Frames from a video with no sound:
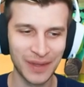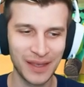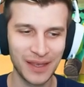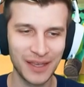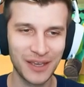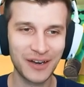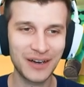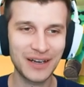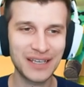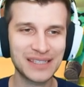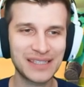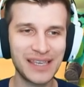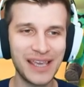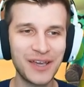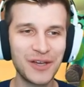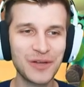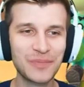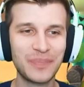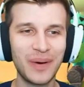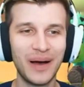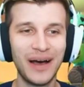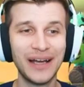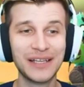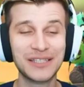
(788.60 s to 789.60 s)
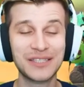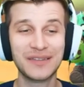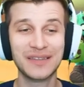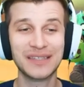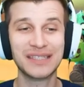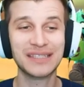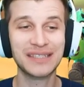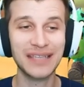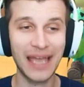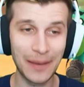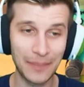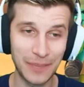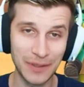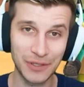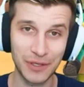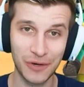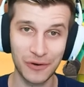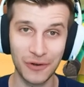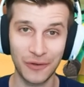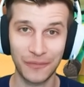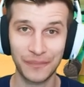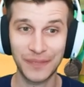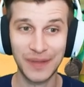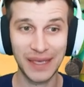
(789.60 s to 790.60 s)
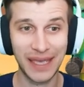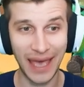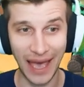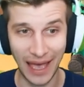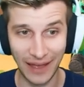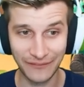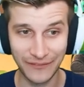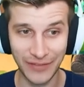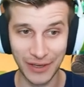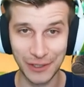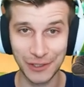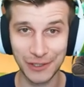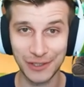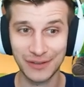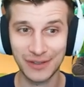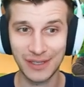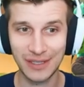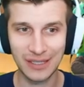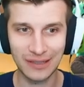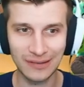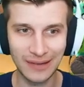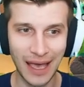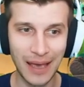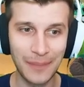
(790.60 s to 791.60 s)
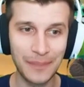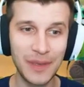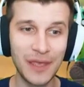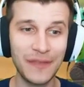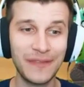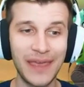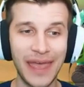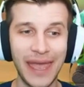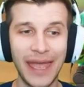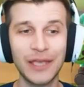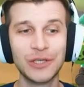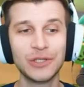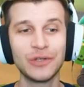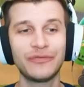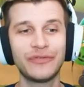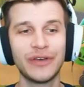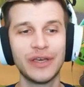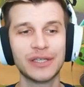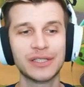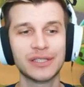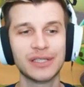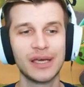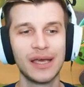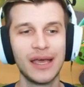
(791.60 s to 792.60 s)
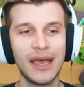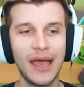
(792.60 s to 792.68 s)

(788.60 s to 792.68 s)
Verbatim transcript: You're going to say goodbye to the snapping turtle, the catfish, the tilapia, the angelfish,